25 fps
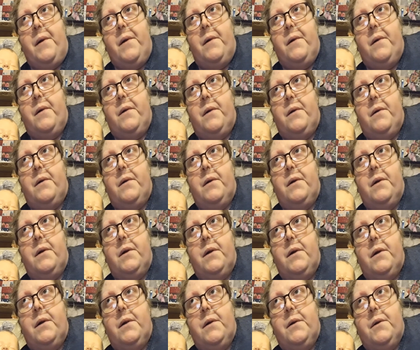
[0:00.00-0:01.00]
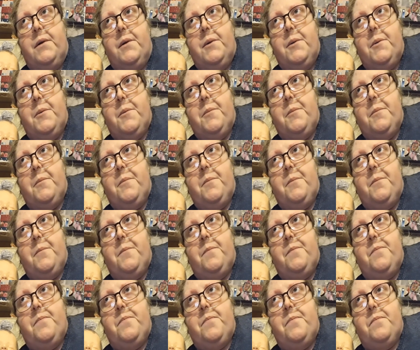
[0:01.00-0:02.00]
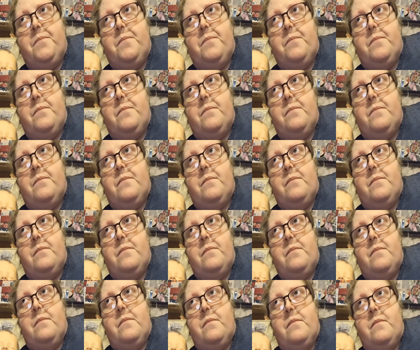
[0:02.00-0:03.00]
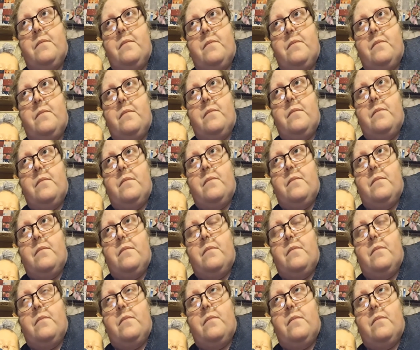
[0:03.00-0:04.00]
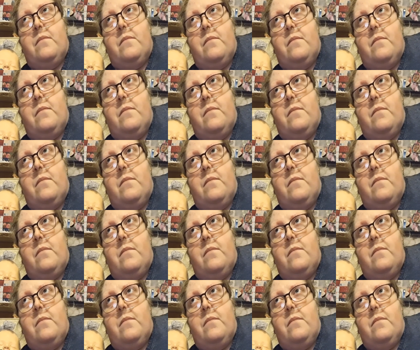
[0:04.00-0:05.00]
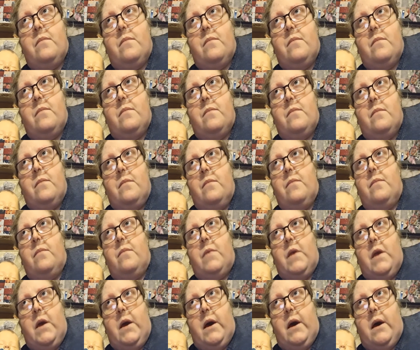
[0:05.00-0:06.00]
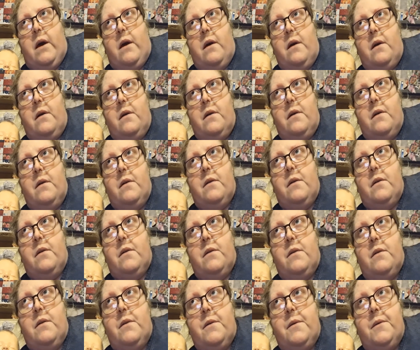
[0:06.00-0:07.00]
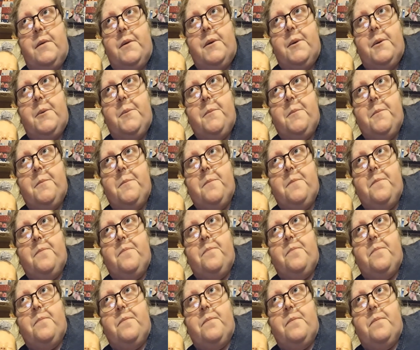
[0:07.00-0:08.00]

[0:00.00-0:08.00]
[no speech]